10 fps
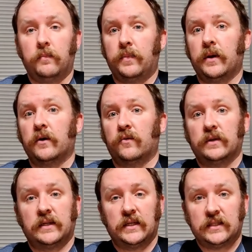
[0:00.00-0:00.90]
beer
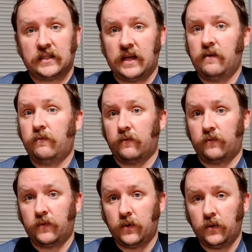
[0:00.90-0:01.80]
was a safe
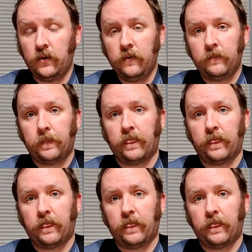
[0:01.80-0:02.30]
food